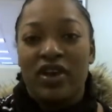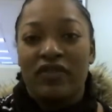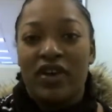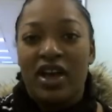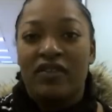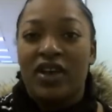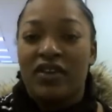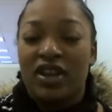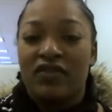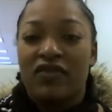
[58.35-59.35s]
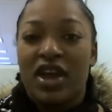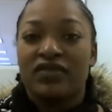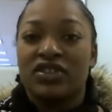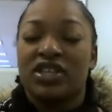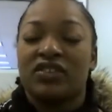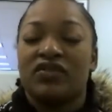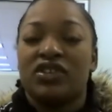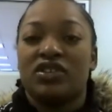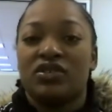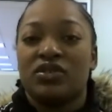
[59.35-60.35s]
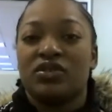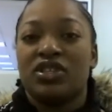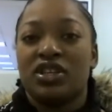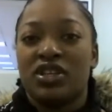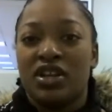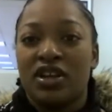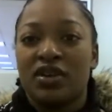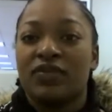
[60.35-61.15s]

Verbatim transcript: Uh, just am just Sex Associate there.